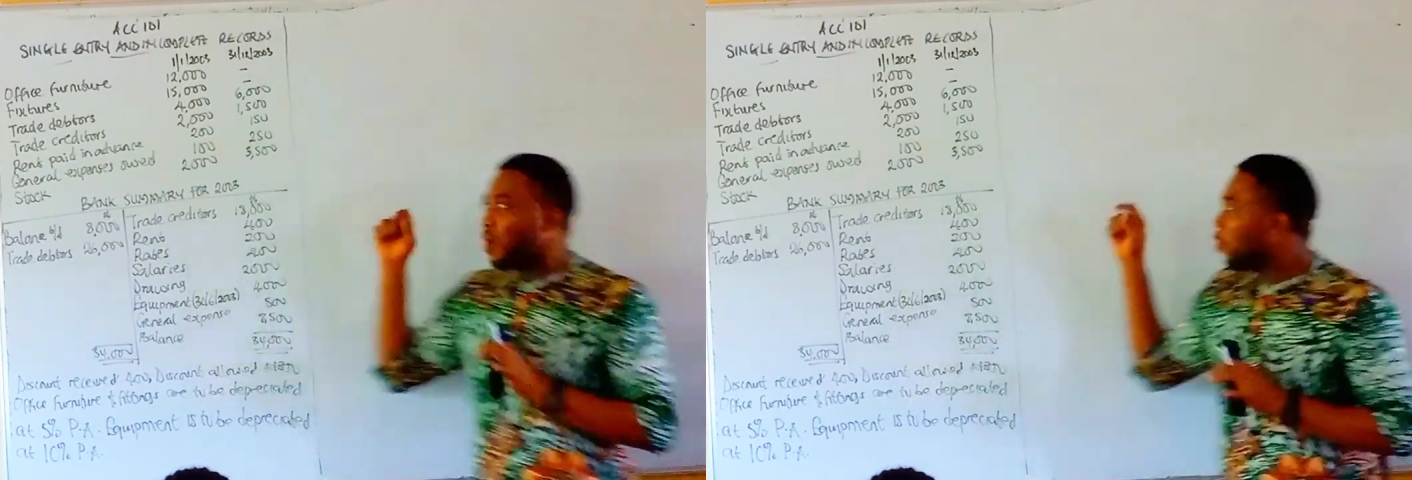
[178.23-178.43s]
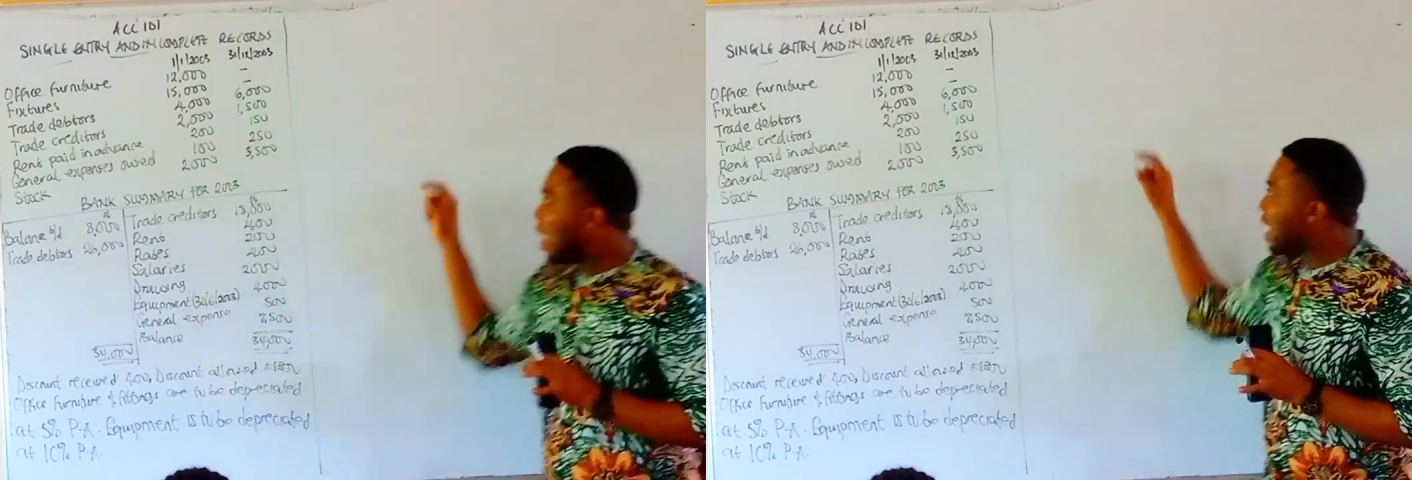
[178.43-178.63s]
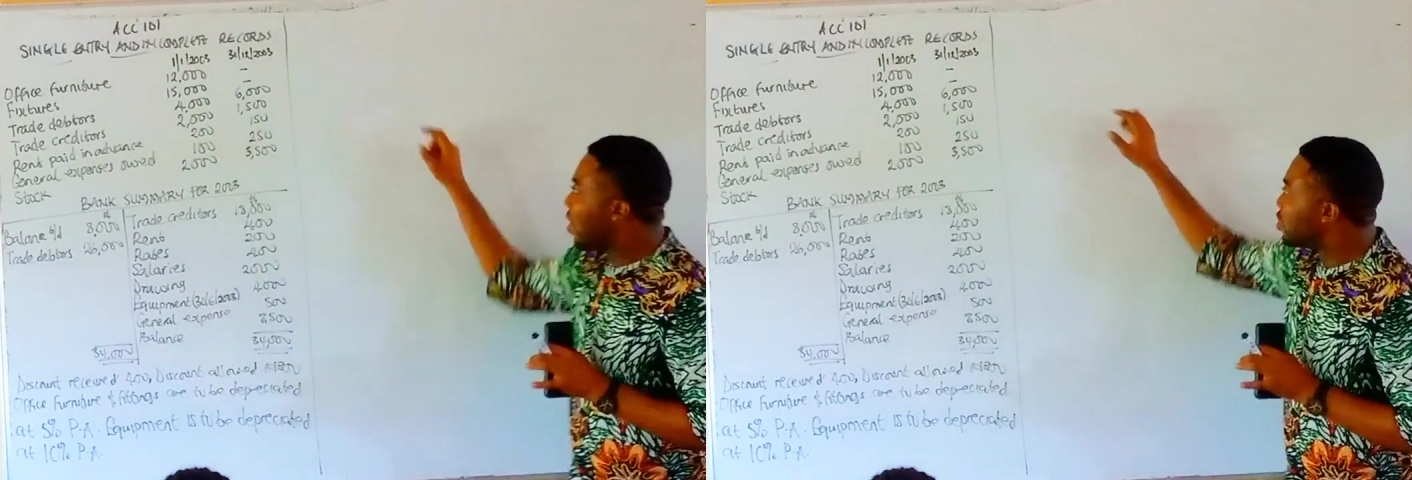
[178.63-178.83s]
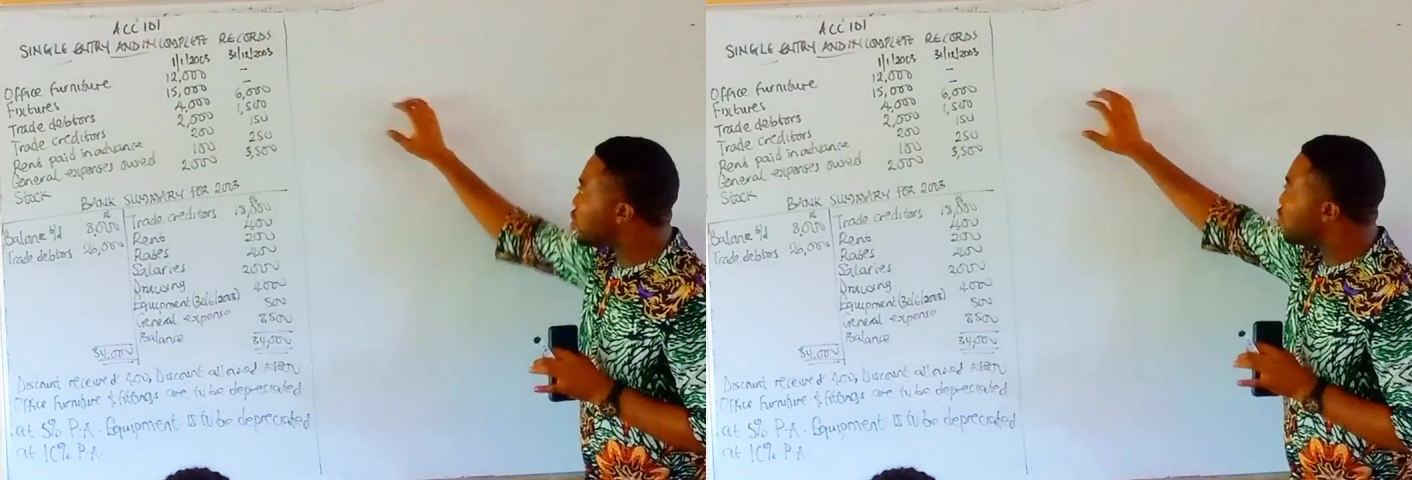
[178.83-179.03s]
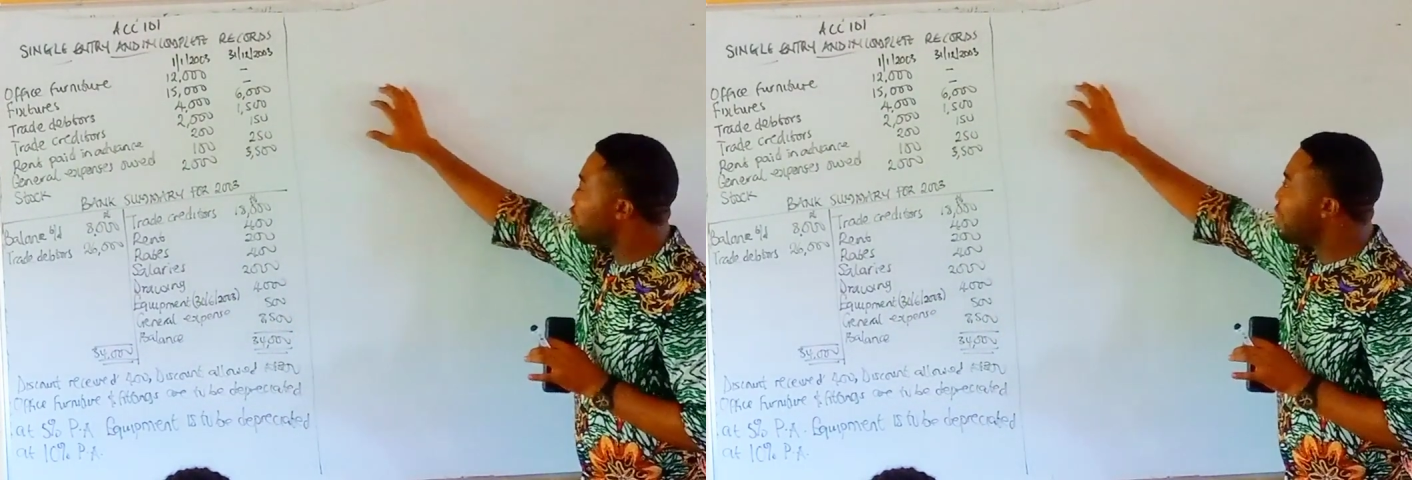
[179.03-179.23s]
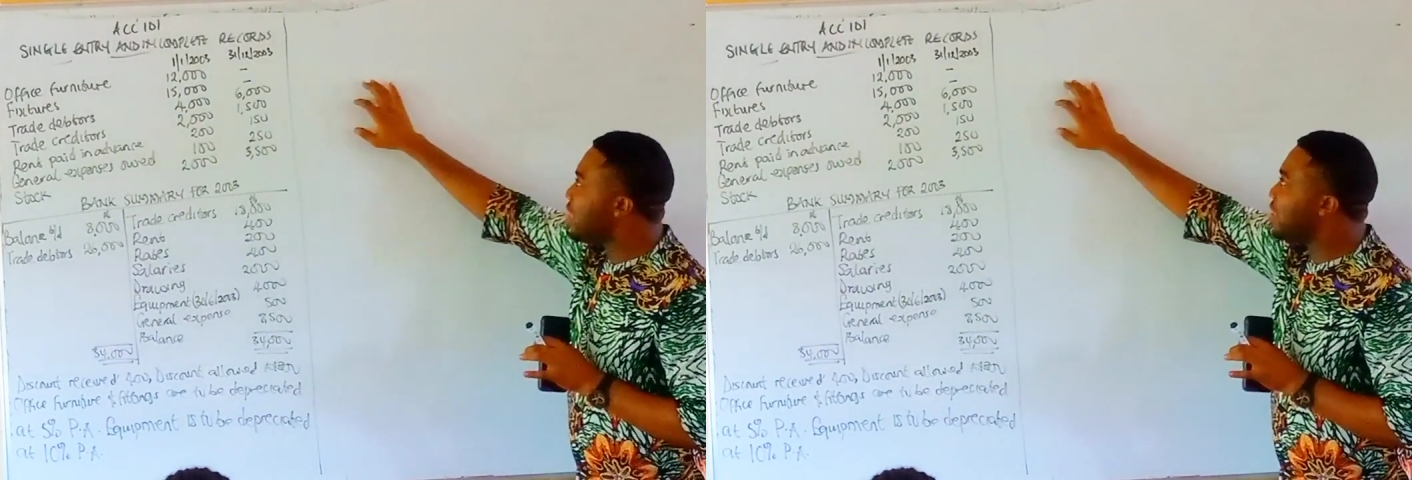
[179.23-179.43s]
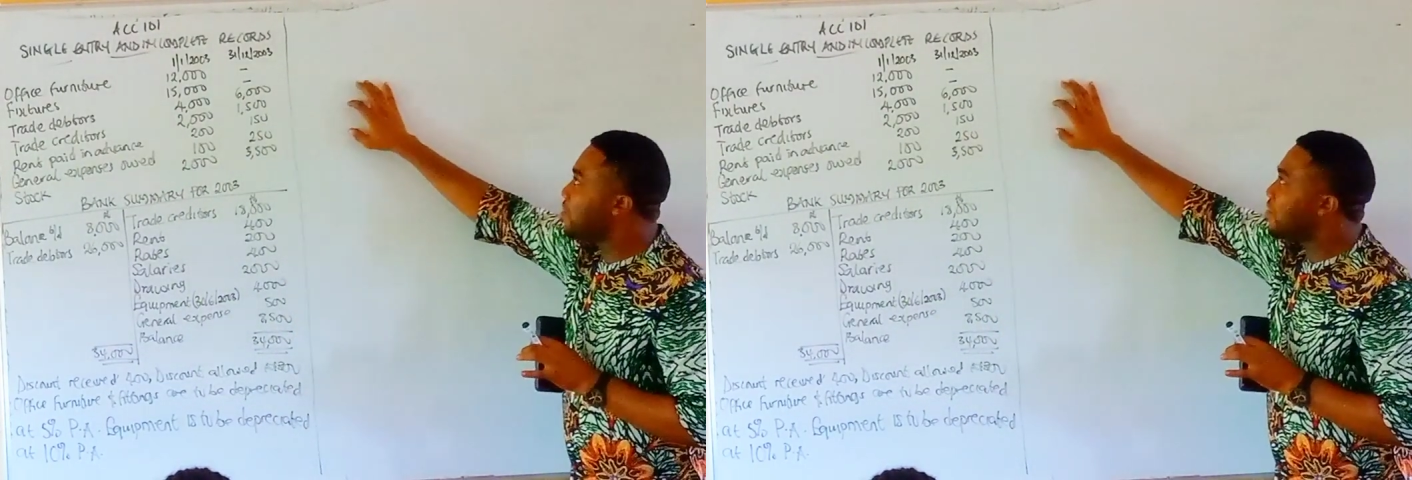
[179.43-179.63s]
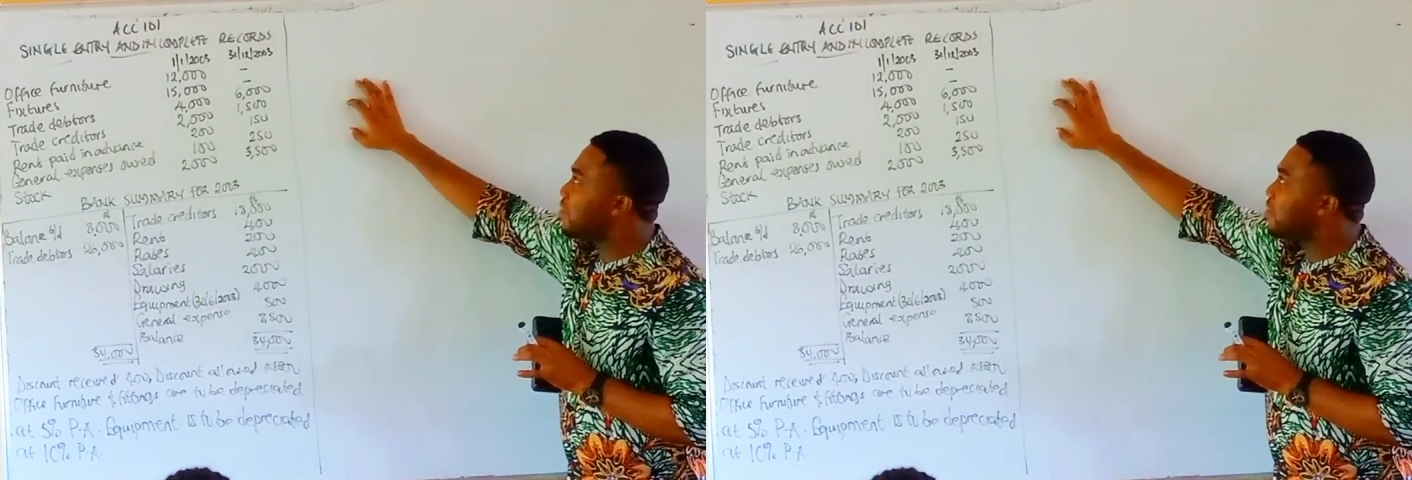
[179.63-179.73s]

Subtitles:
when I was doing